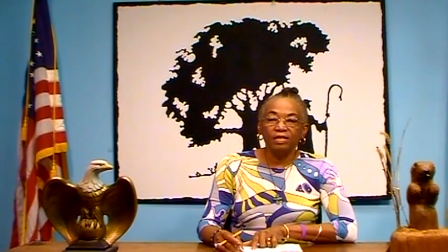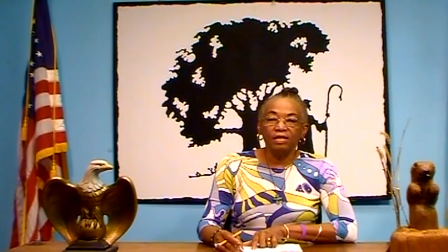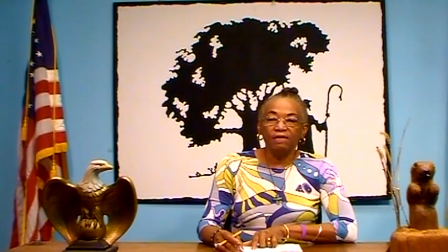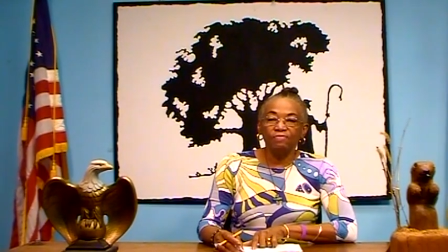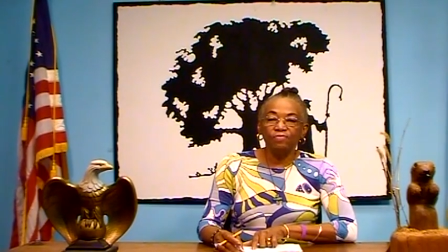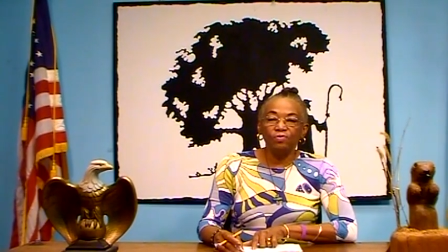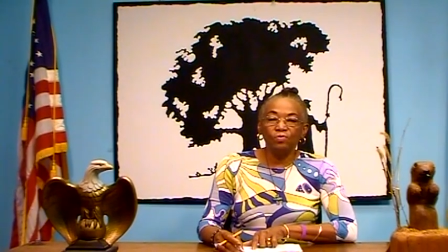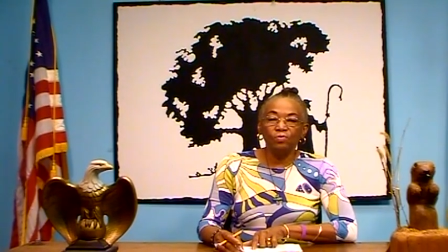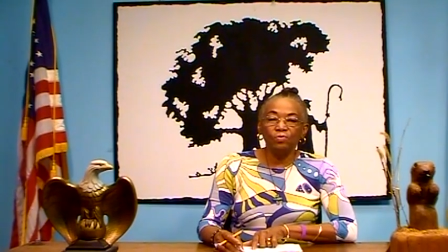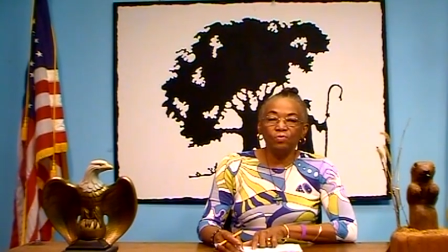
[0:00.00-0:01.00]
If
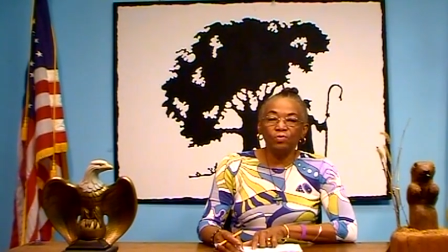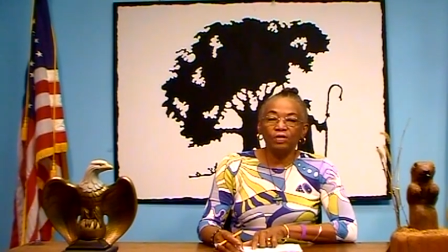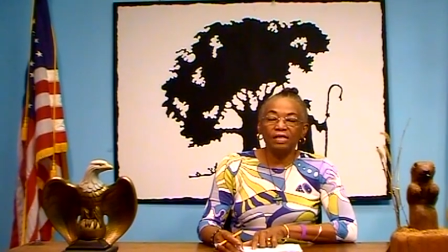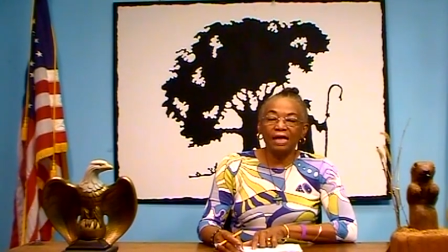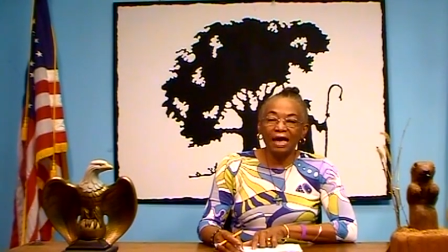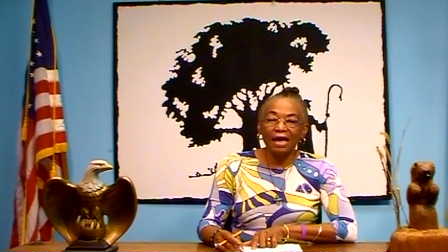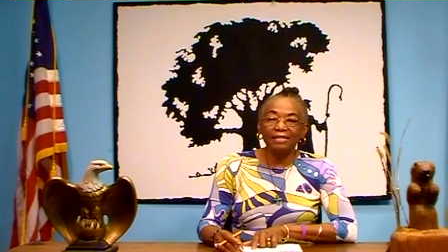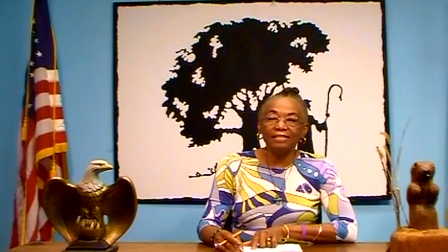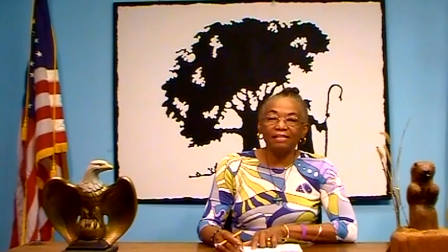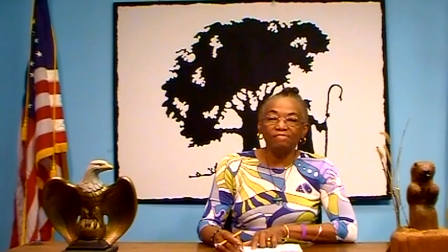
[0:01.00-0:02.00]
you
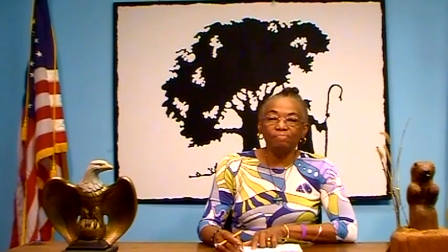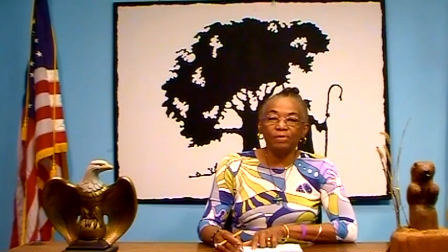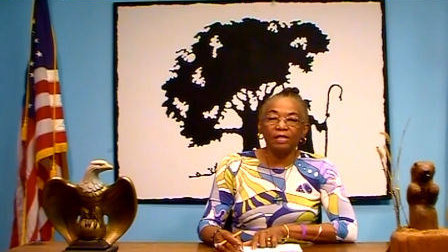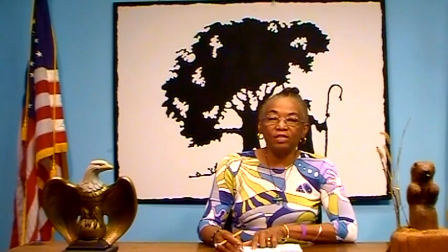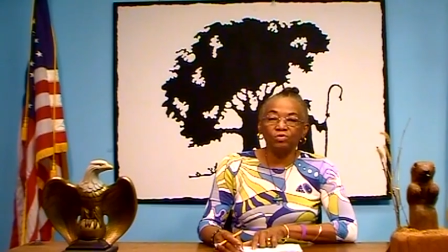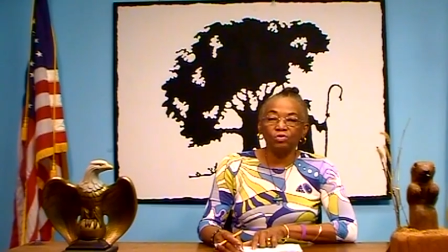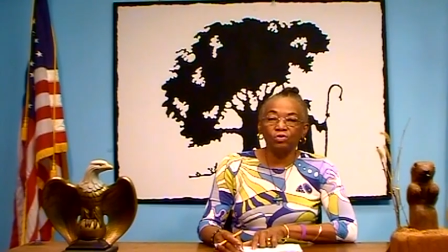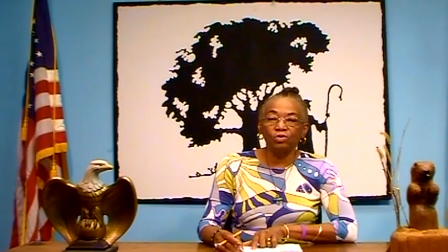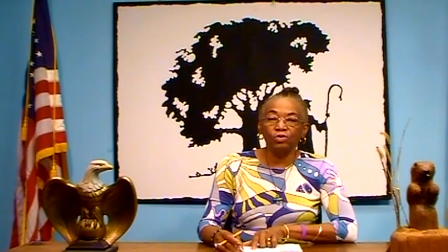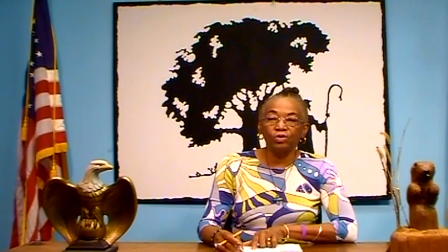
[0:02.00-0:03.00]
can give blood
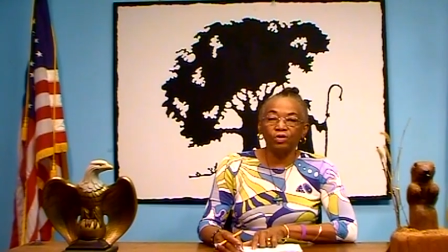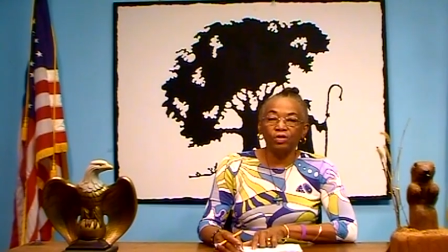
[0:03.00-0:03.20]
or